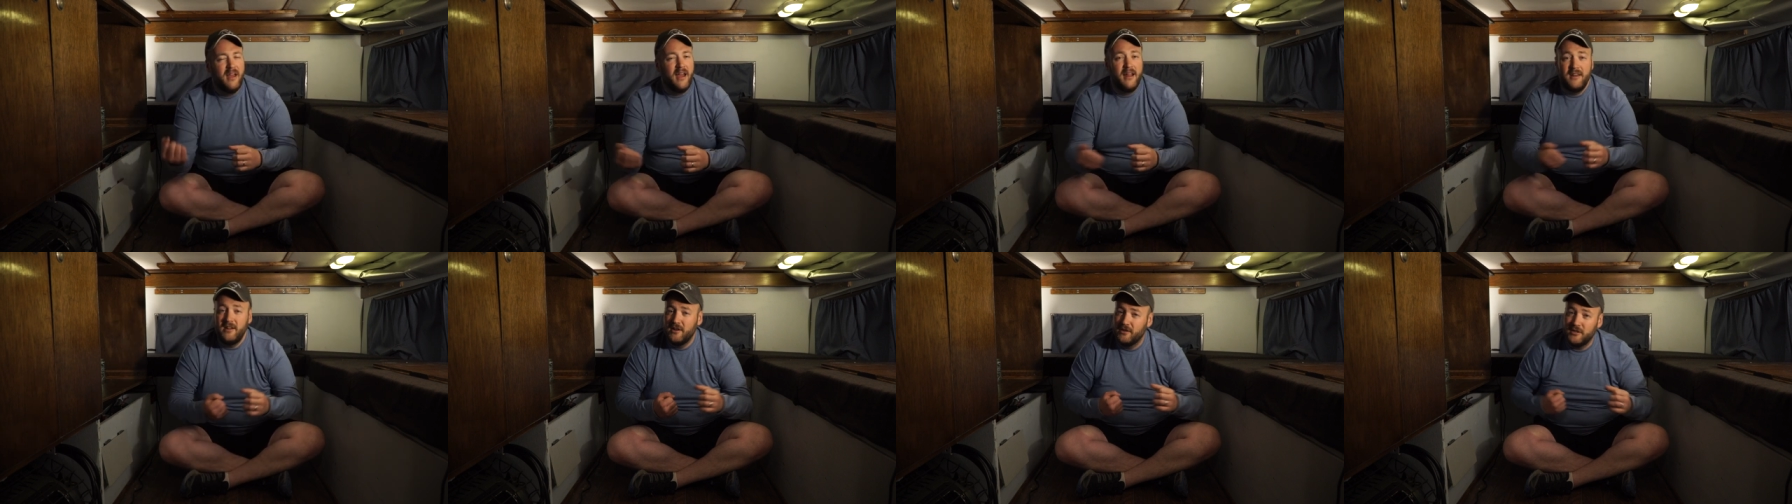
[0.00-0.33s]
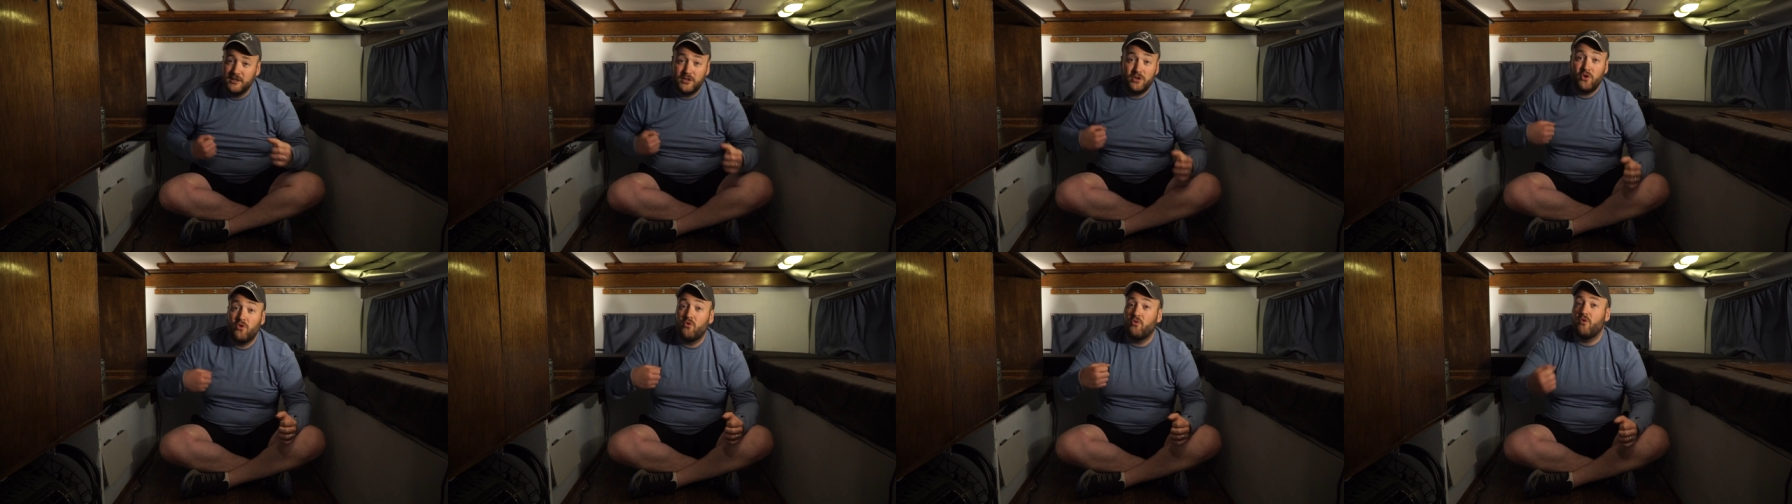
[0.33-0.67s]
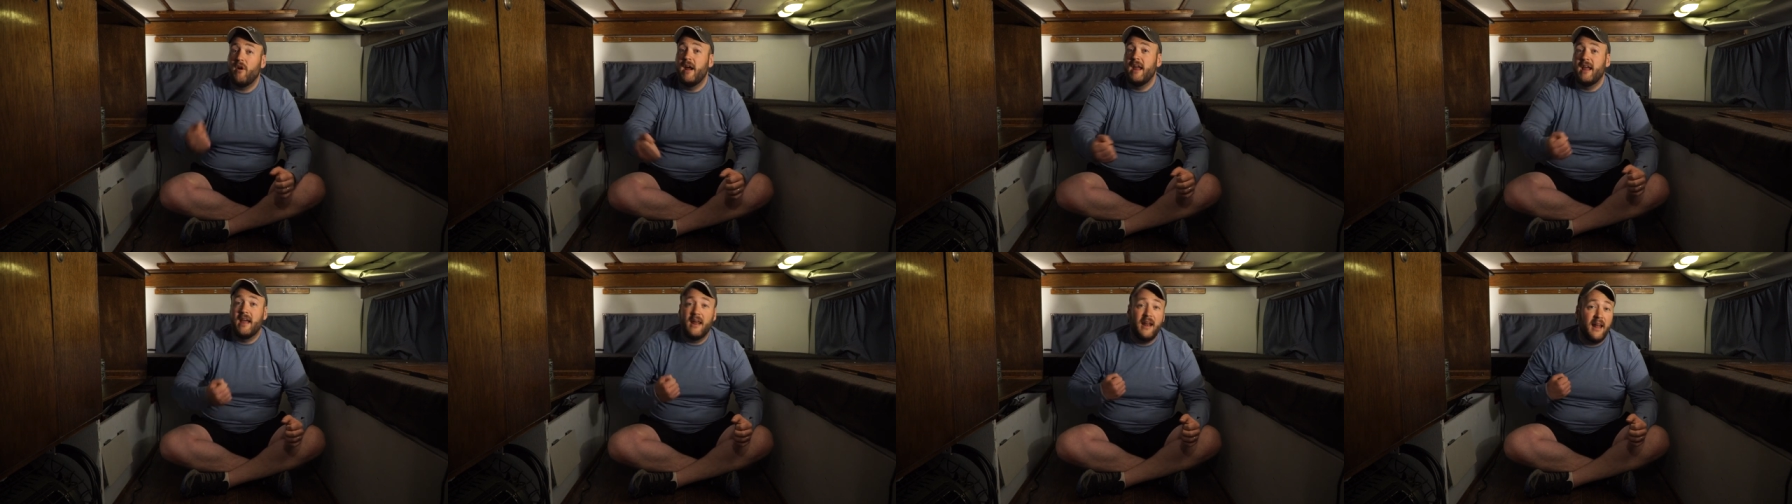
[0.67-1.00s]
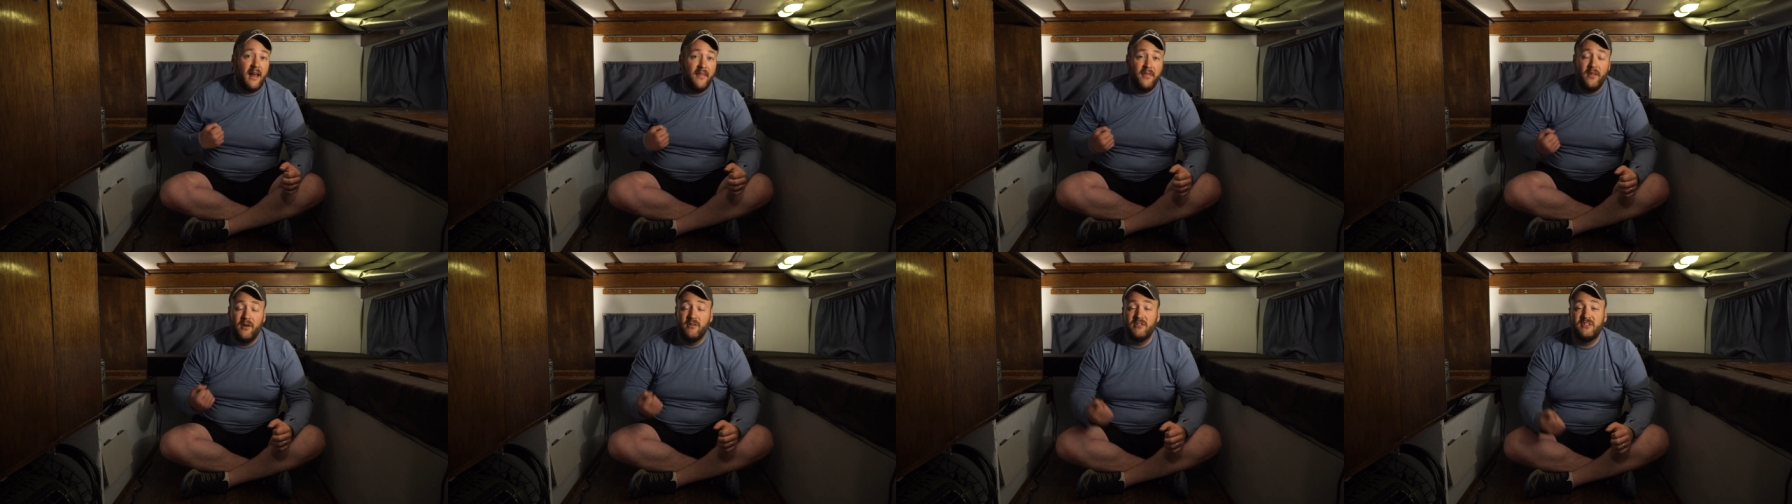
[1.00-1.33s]
and you're just cranking
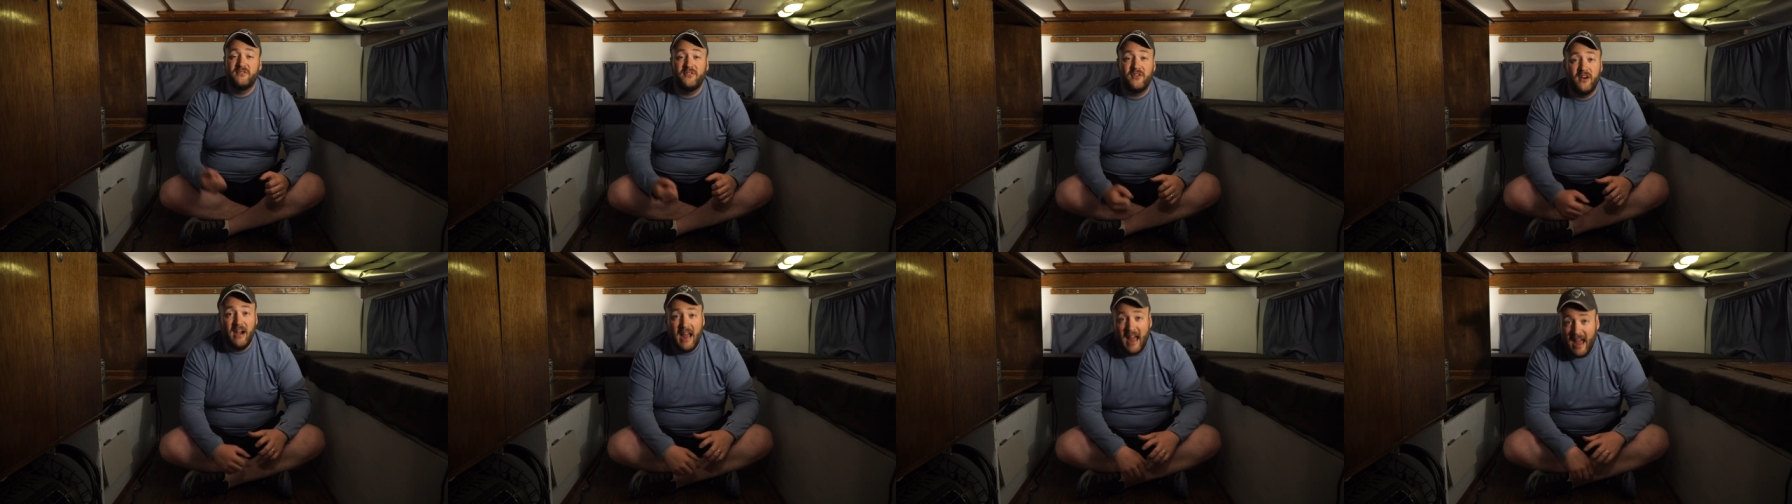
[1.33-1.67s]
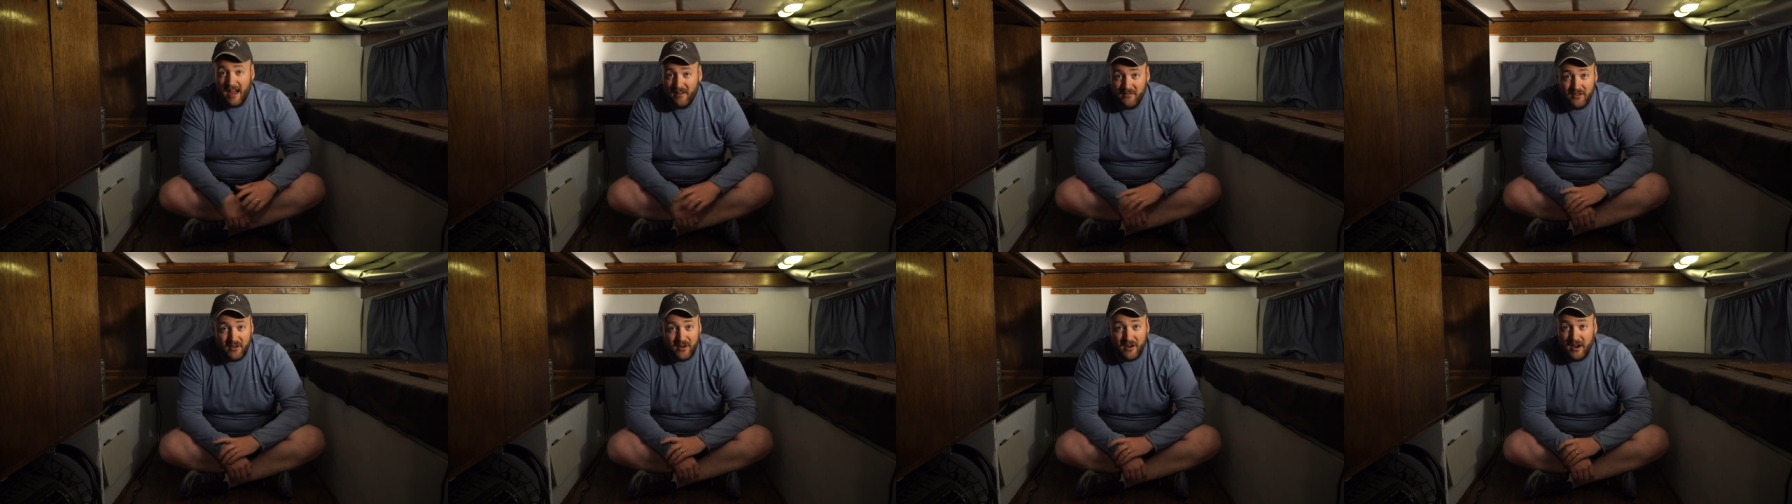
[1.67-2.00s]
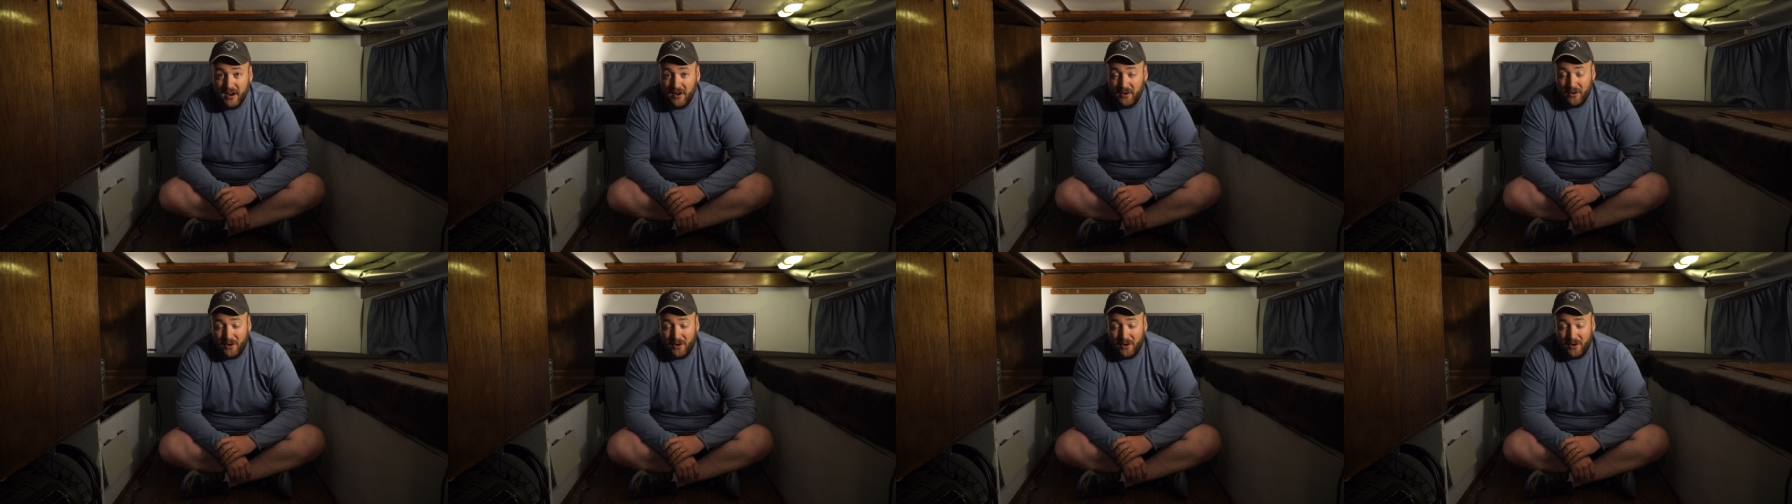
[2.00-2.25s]
on those forever in